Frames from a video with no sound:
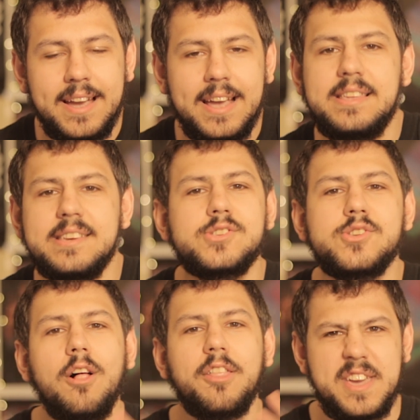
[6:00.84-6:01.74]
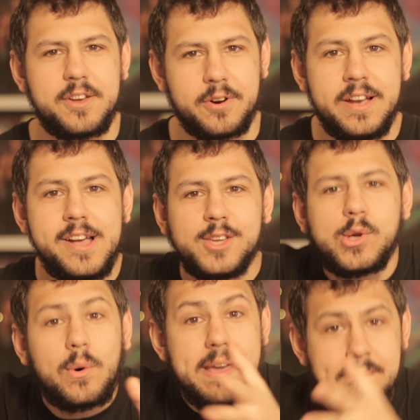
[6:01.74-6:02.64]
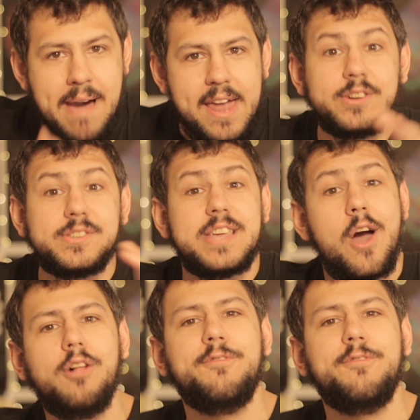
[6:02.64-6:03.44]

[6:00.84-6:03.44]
This is all theater. So when it matters, they all